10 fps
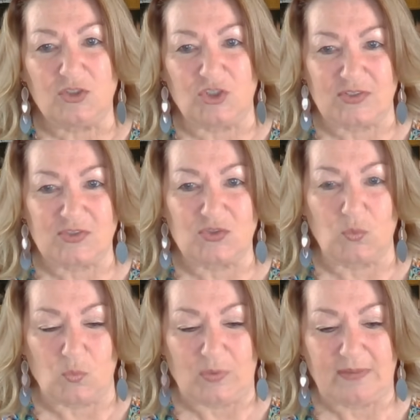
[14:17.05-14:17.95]
just
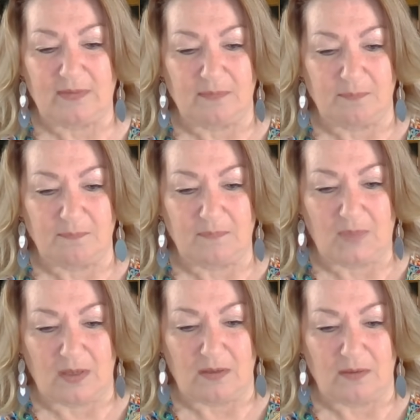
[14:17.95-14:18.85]
with
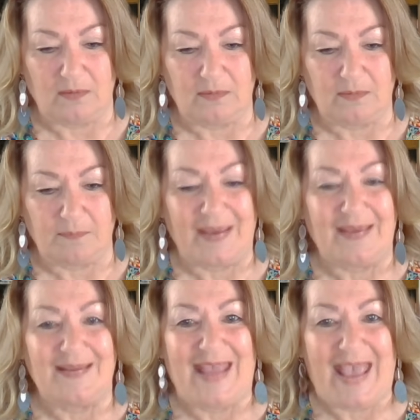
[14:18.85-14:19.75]
my
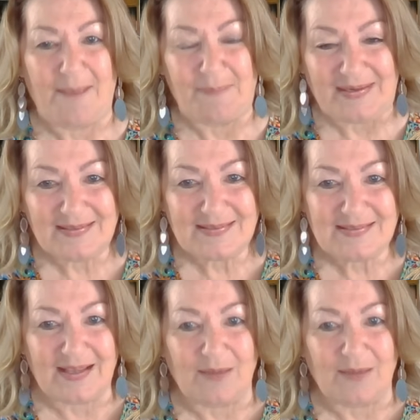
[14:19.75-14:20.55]
unhappiness.